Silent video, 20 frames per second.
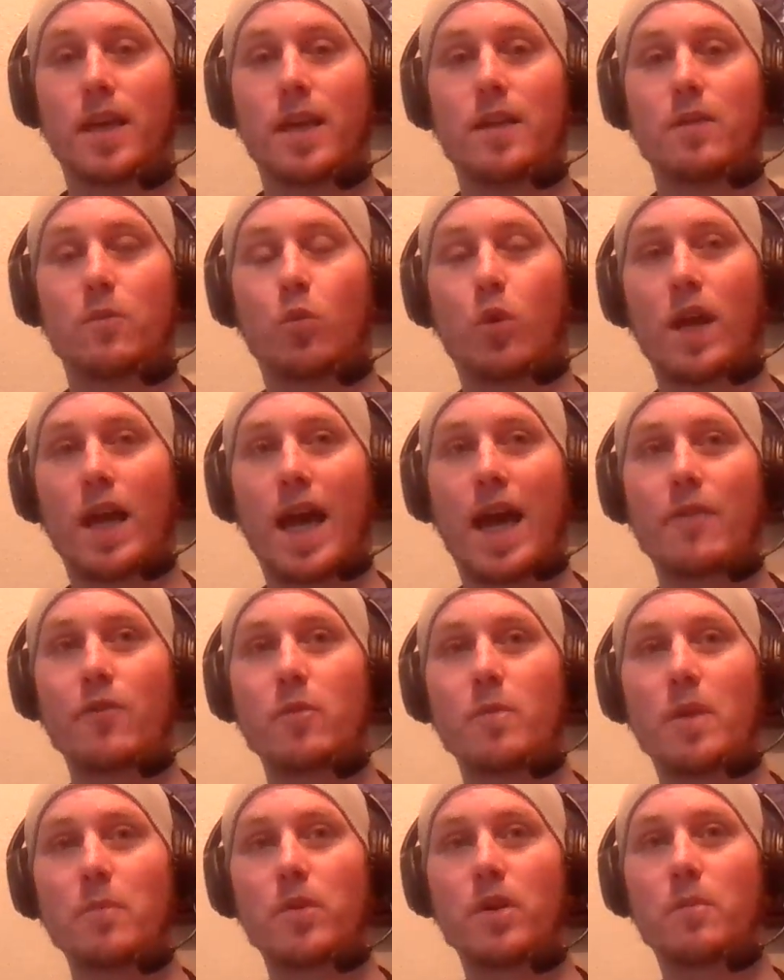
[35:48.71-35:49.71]
And what I have
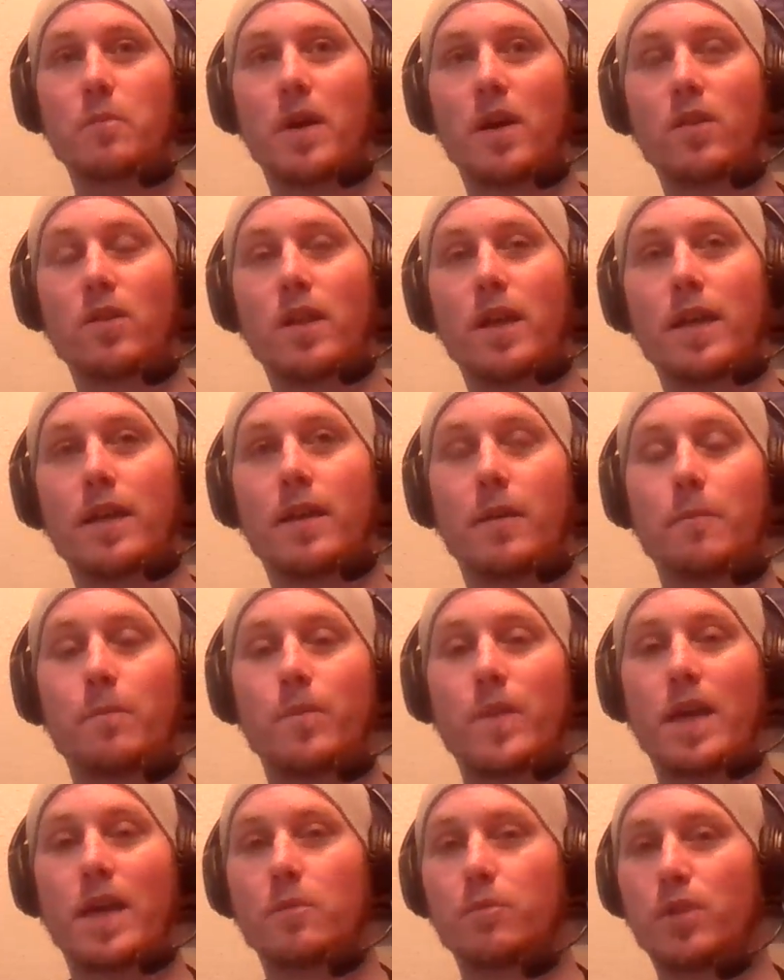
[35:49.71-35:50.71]
remembered about like
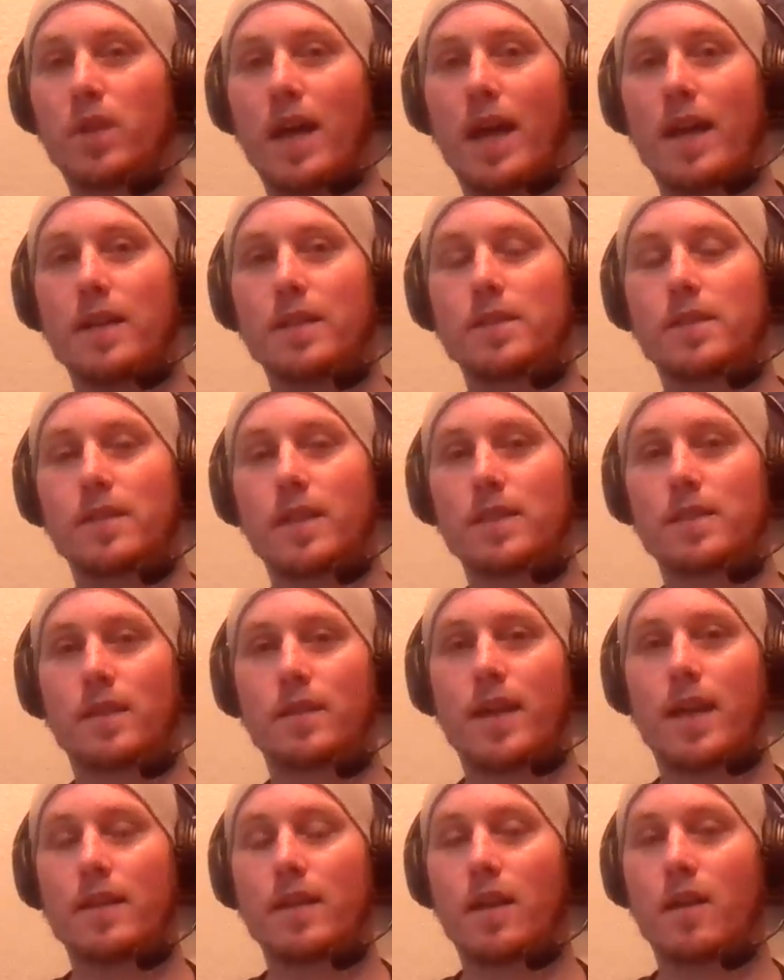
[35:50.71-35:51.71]
other planets and things
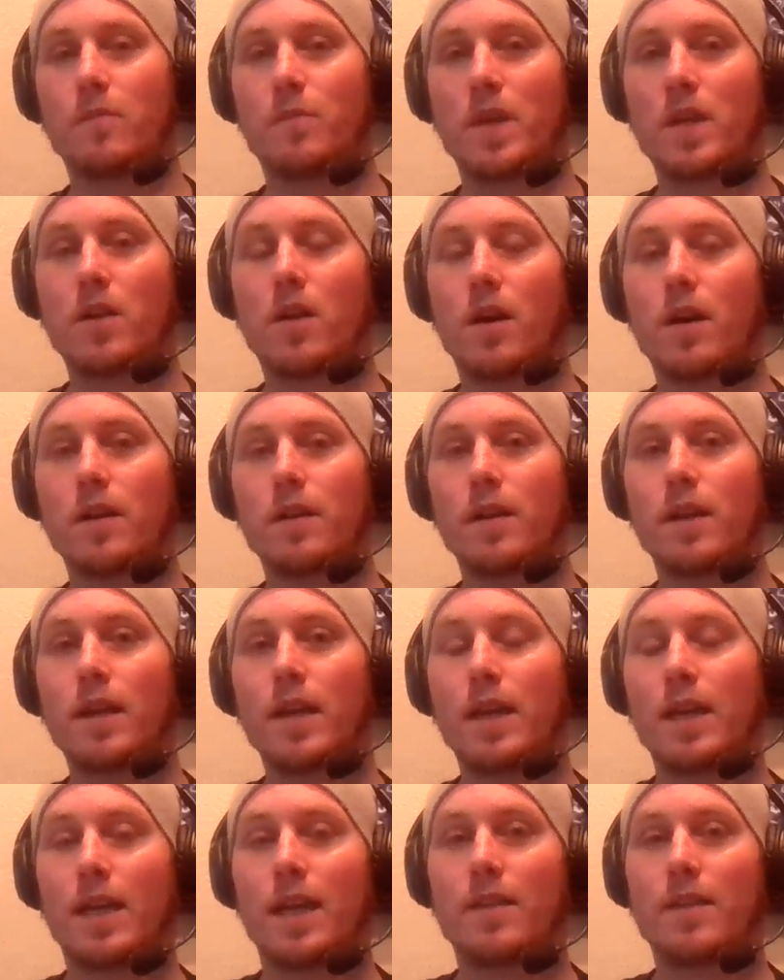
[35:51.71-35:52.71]
like that I've been on,
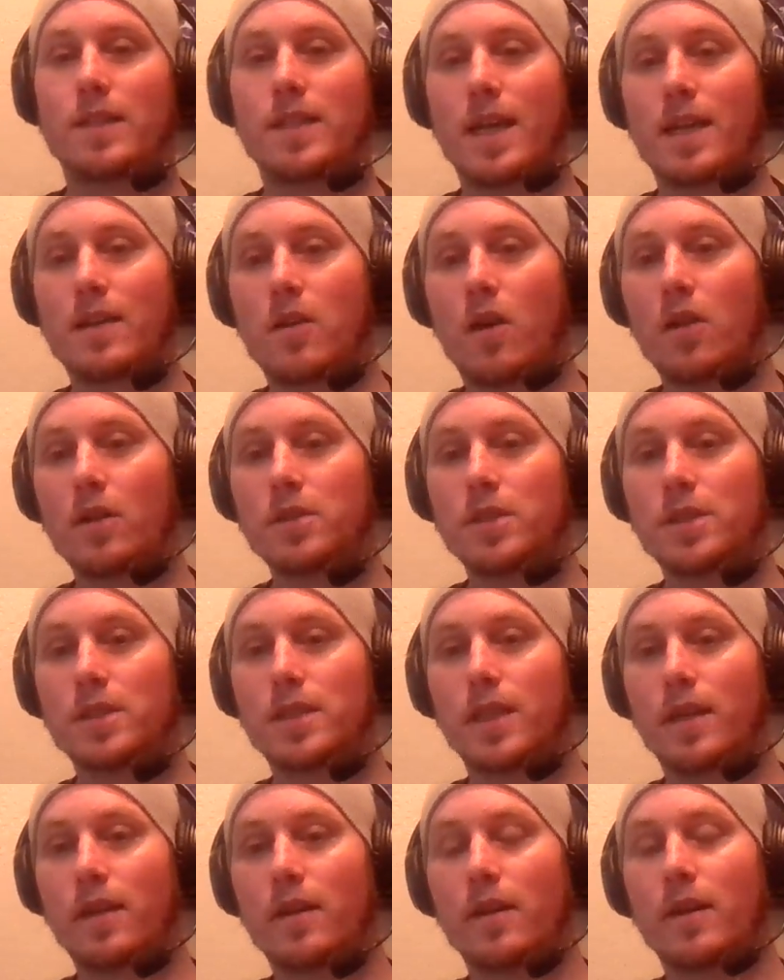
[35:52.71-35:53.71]
and the
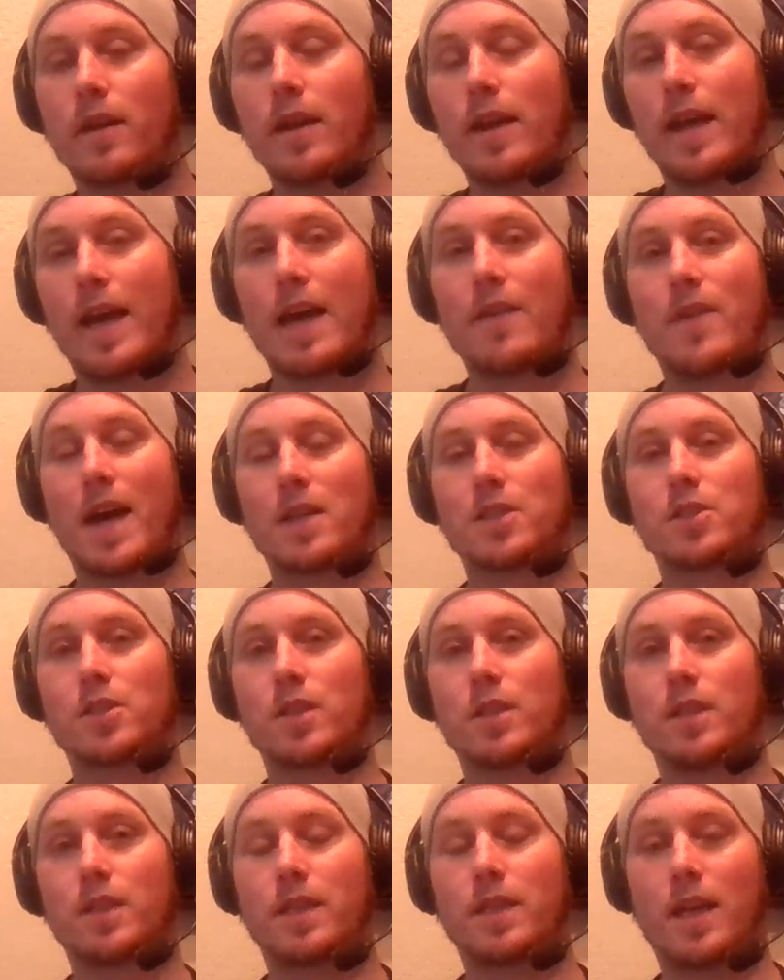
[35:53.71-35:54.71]
technologies there have
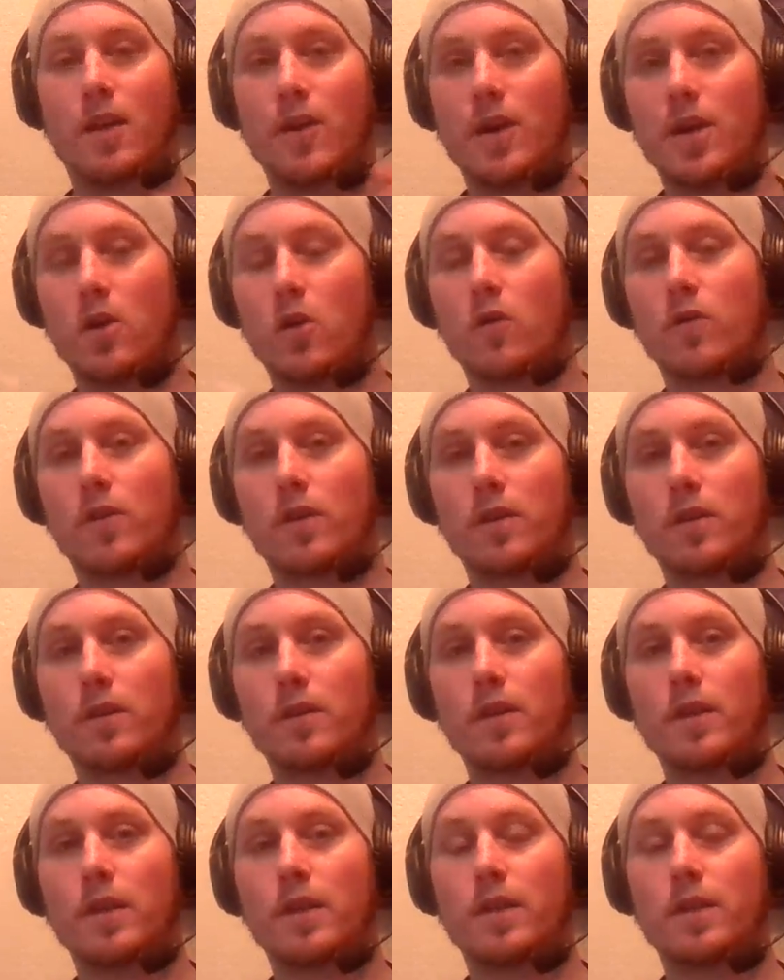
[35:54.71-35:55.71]
actually carried
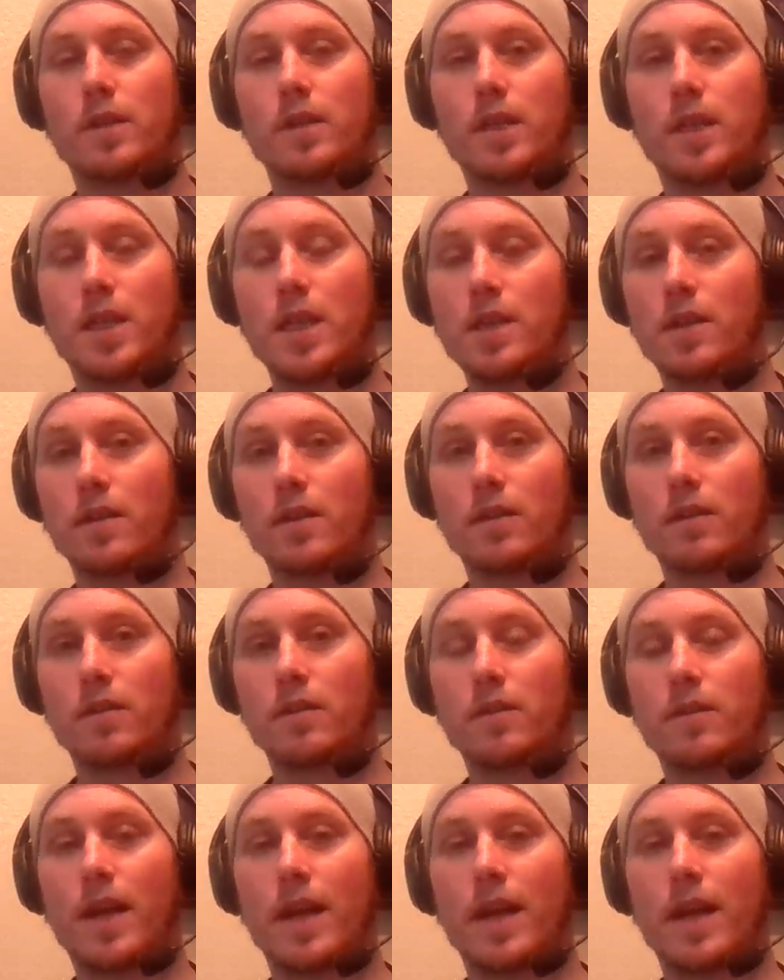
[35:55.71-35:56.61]
over here.